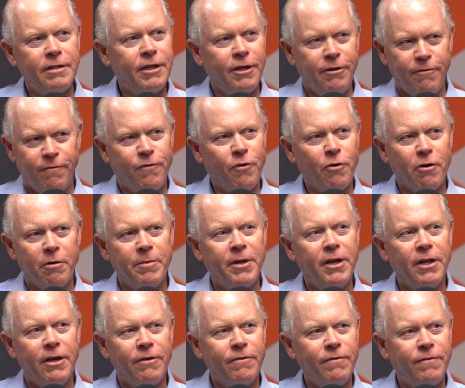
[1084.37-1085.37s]

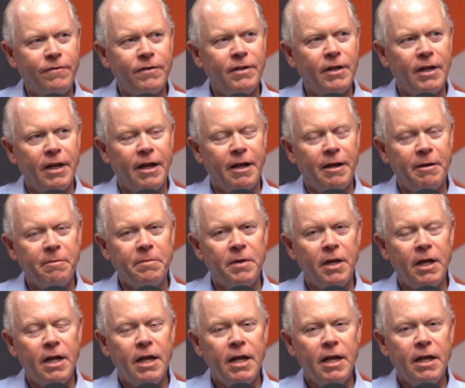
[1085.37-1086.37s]
informative,
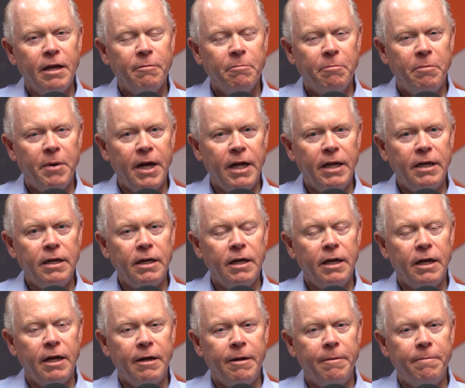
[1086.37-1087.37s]
but
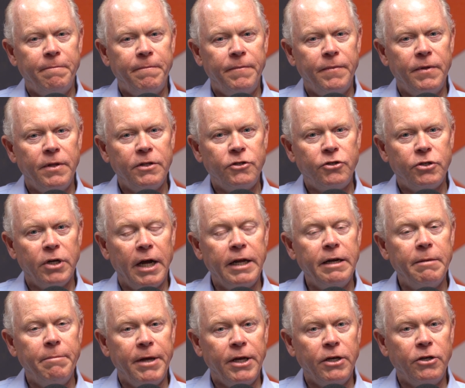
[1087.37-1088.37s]
trying to
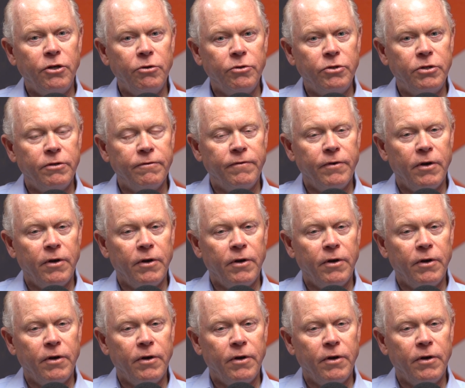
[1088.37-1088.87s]
make use of